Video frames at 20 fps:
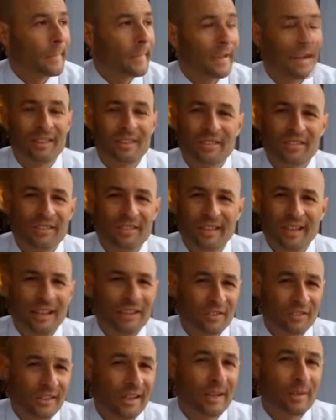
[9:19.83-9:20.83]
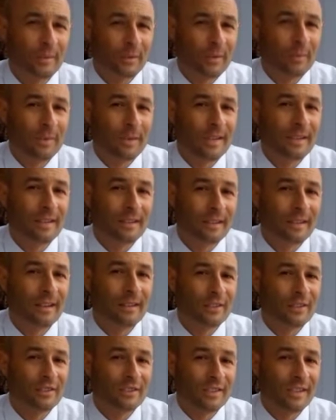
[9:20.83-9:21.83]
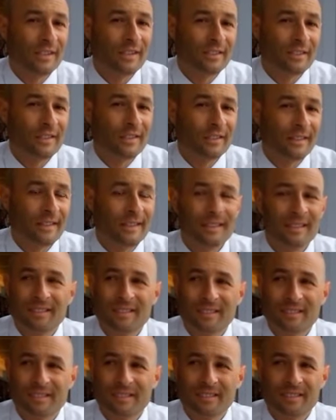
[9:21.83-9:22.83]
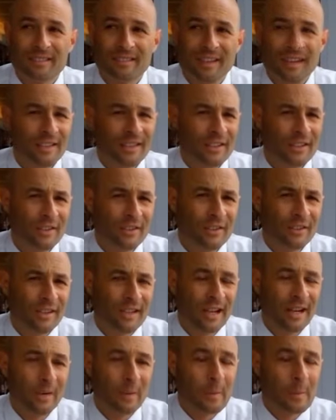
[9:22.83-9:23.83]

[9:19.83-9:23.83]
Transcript: That's stayed with me ever since. I think it's 10 years now.